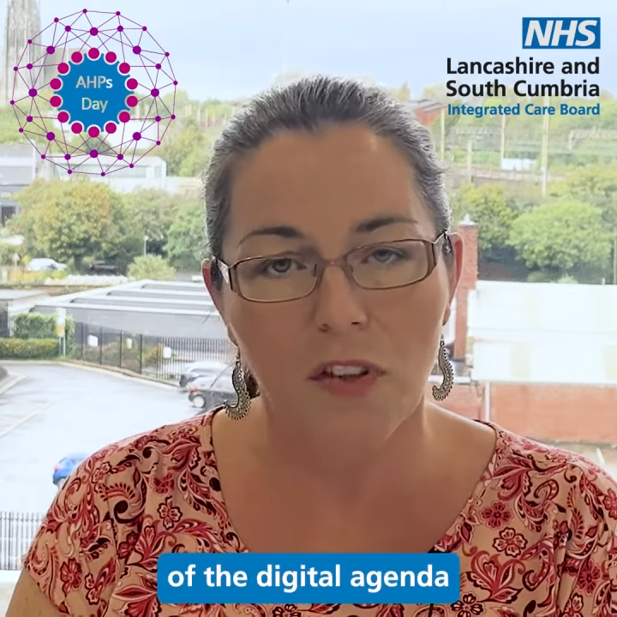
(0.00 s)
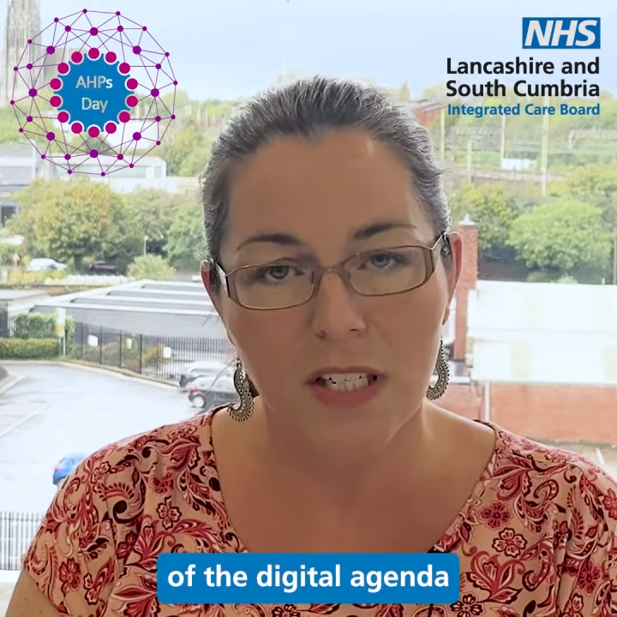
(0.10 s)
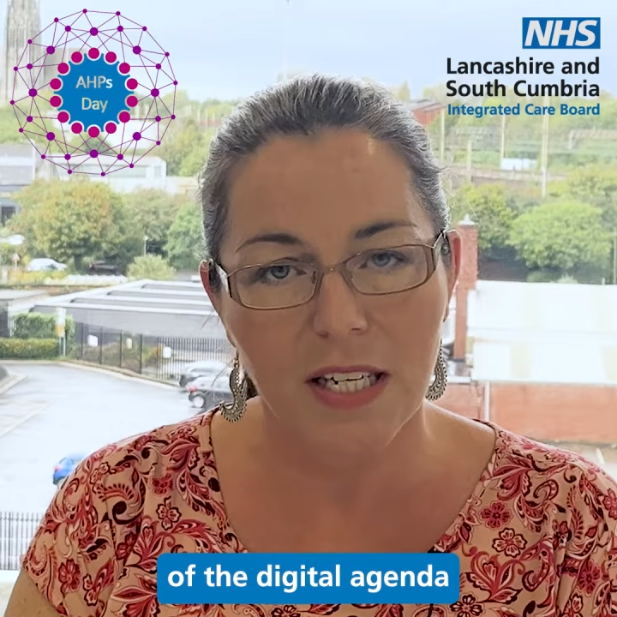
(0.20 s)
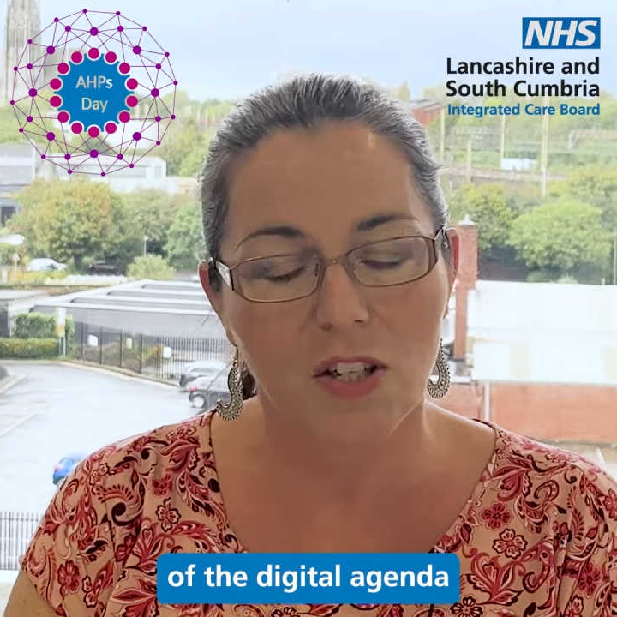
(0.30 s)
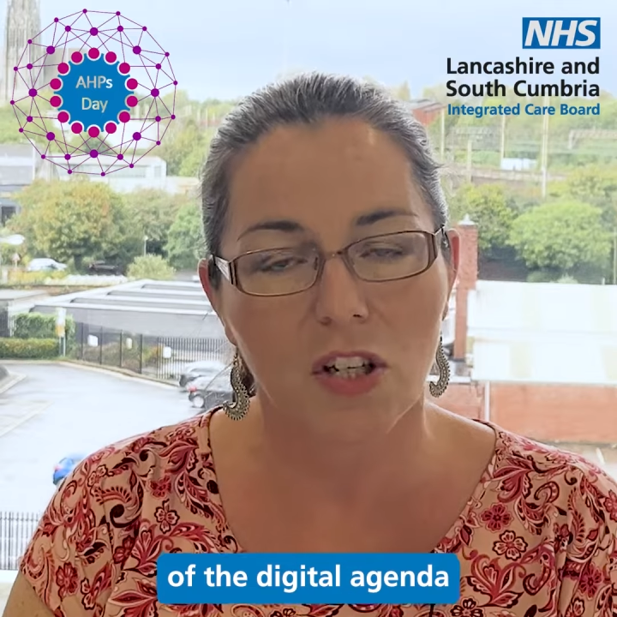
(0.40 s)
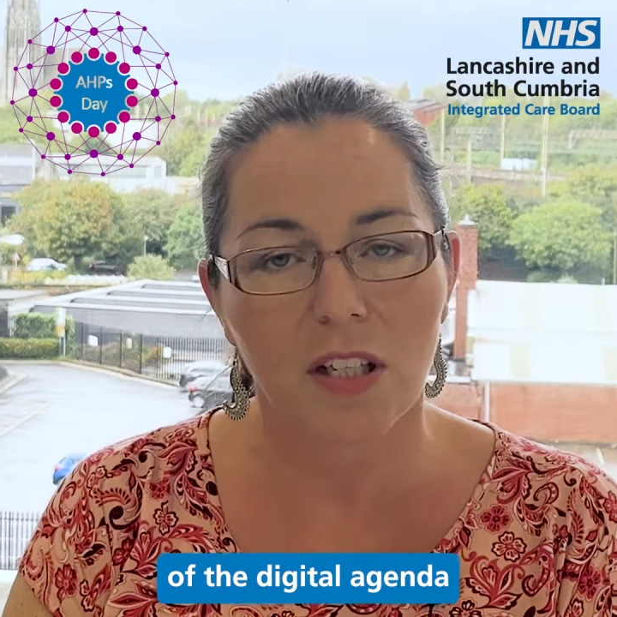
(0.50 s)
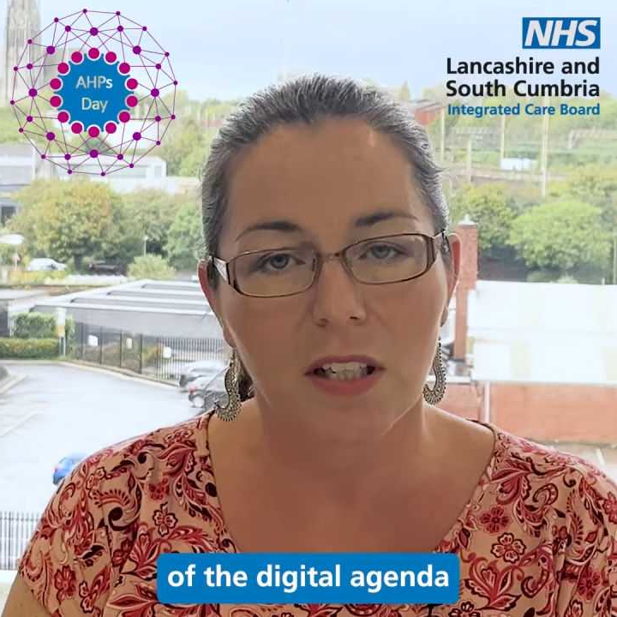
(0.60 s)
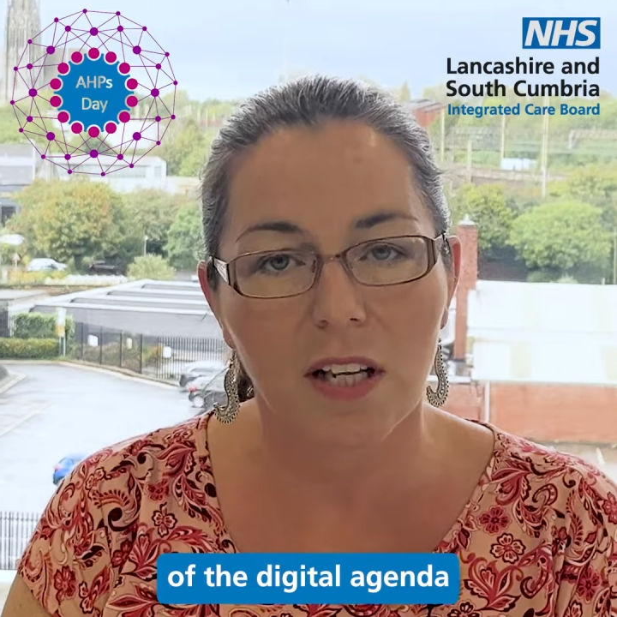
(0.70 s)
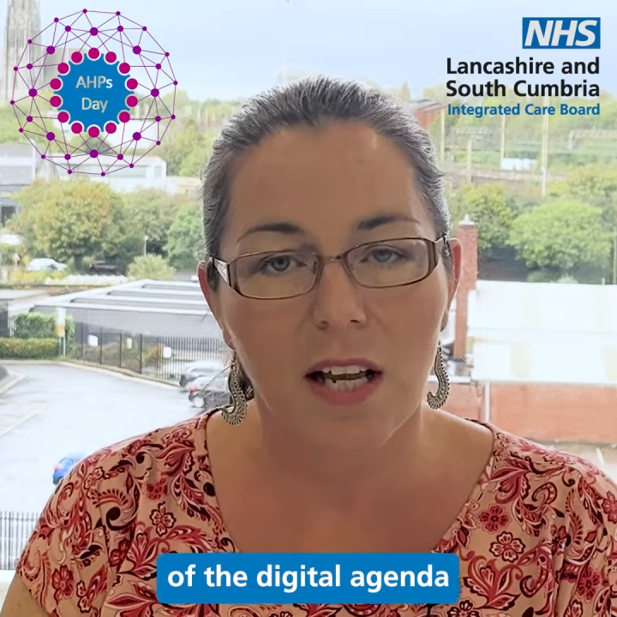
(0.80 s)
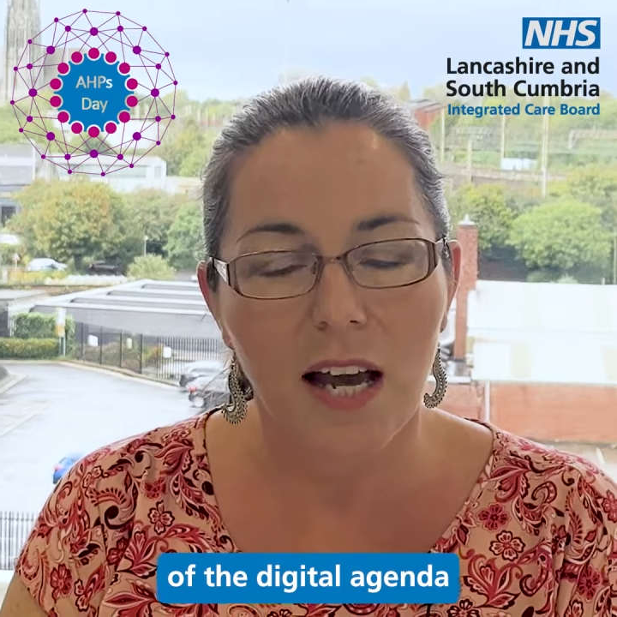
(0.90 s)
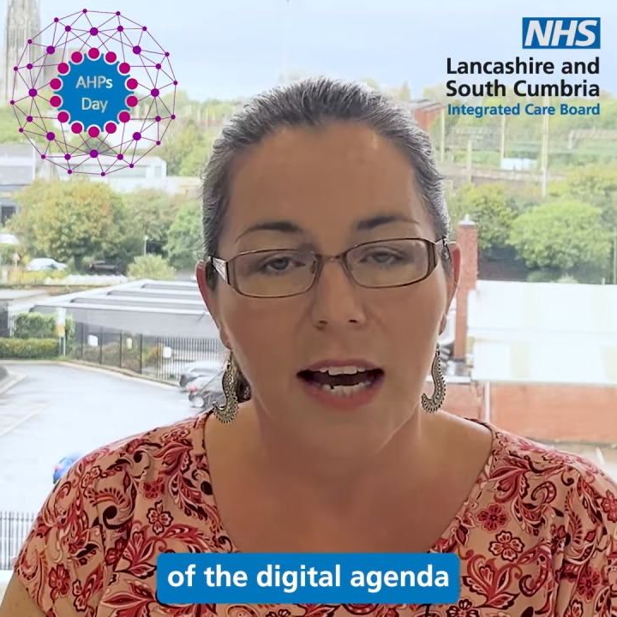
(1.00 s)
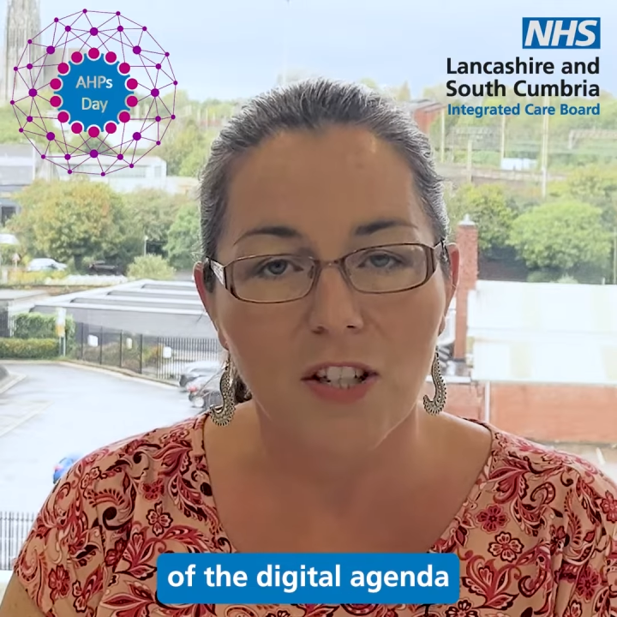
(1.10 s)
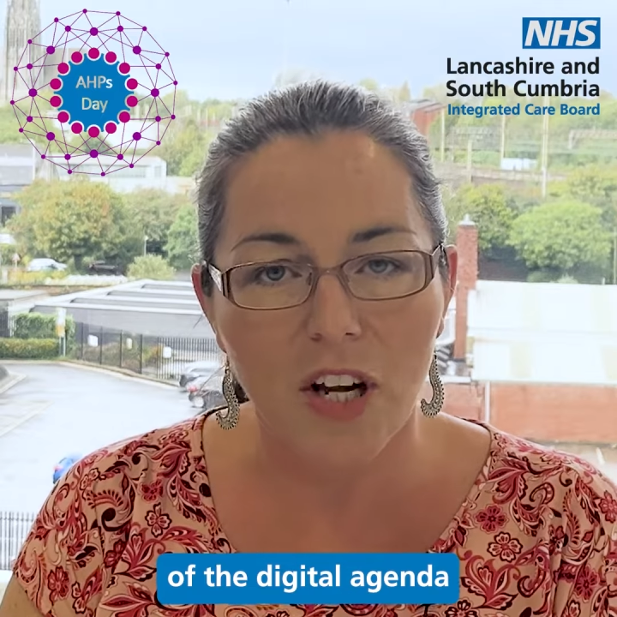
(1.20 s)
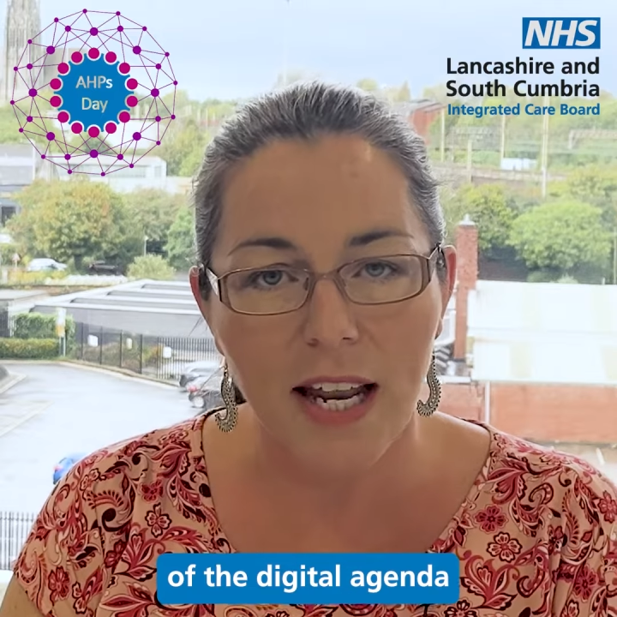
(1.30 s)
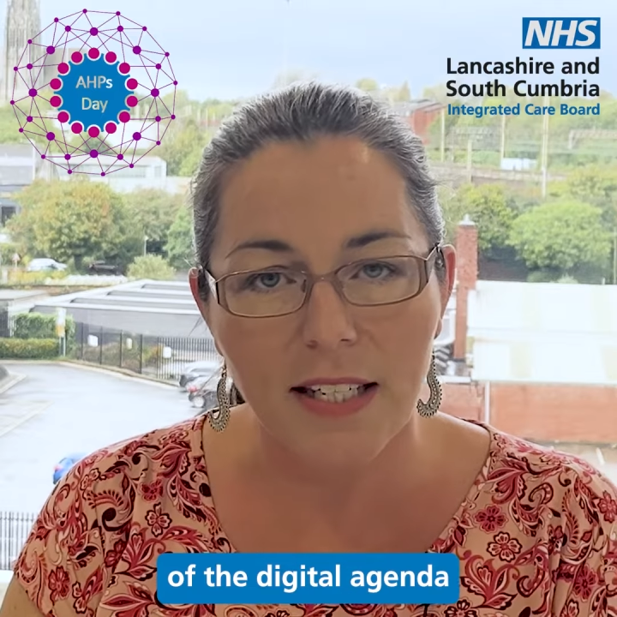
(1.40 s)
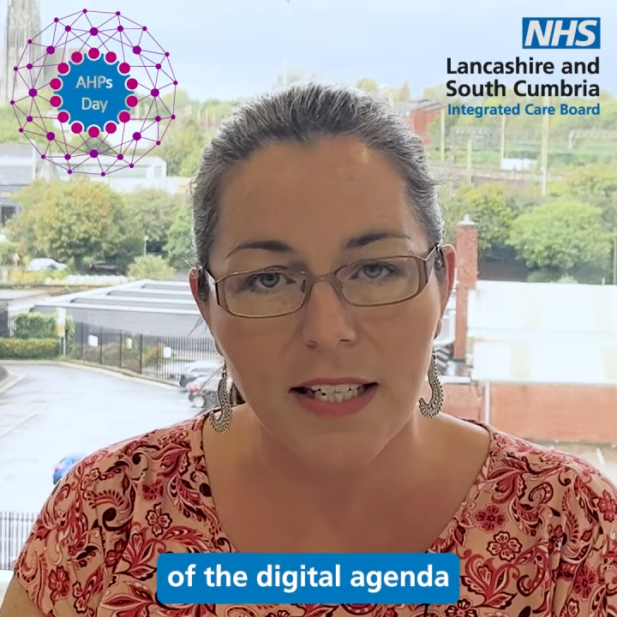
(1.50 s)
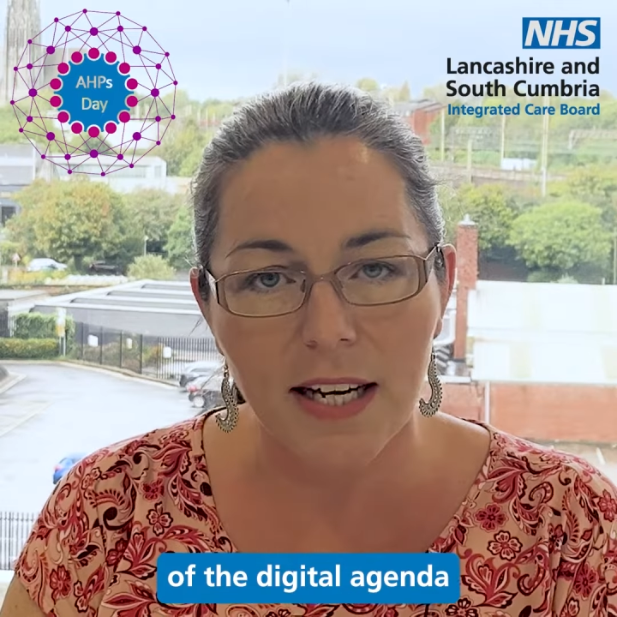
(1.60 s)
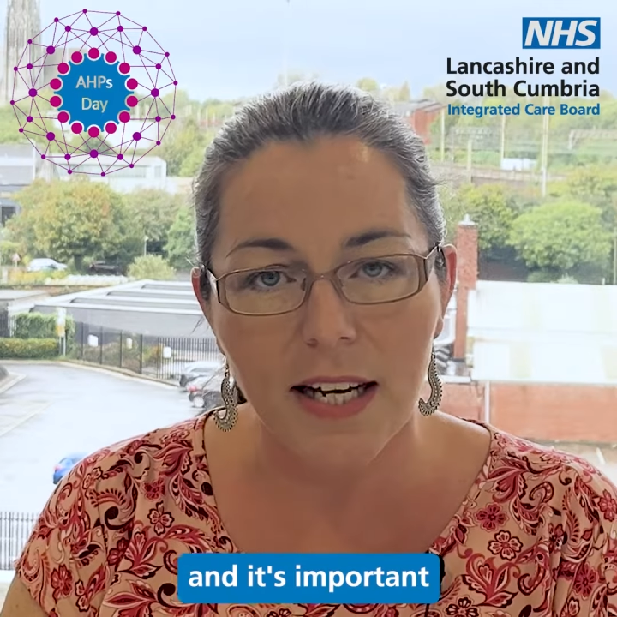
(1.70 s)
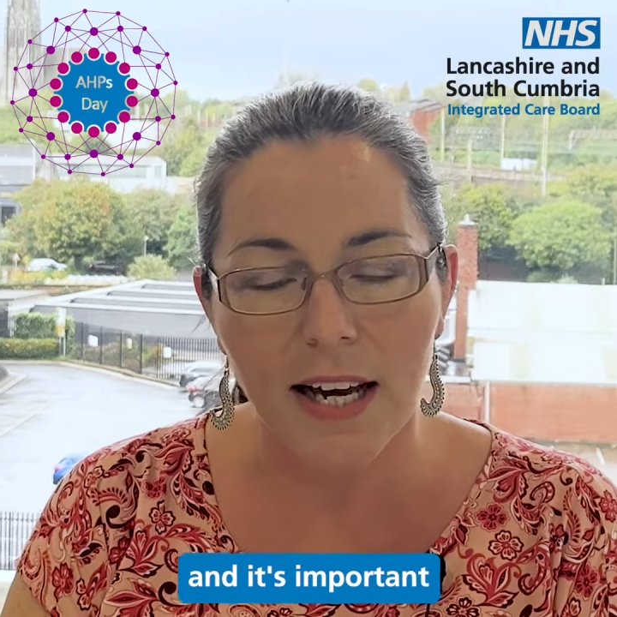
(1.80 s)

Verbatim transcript: the digital agenda,